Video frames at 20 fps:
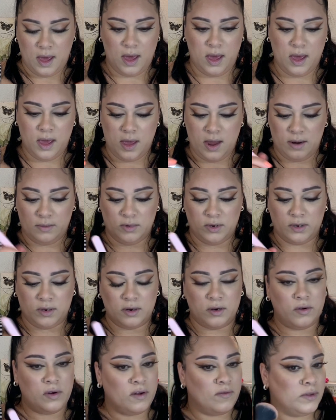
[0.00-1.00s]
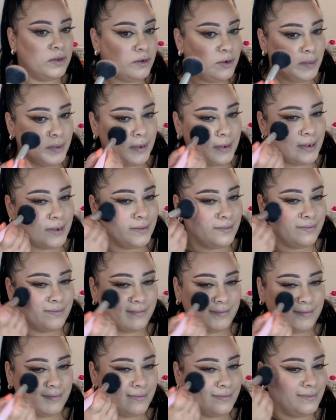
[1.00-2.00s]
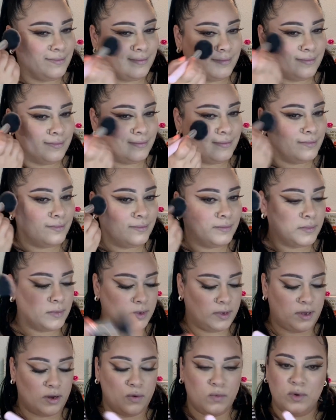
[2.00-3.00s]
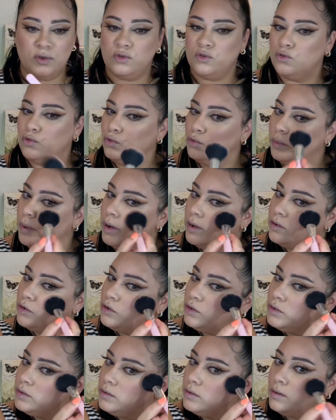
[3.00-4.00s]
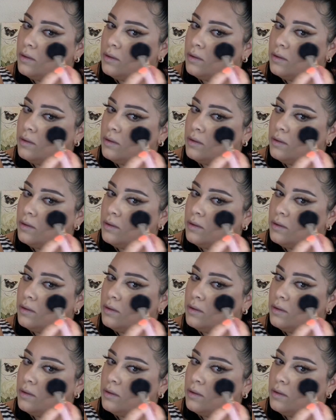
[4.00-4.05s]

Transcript: And I'm just gonna grab a little bit, and because I don't want too much.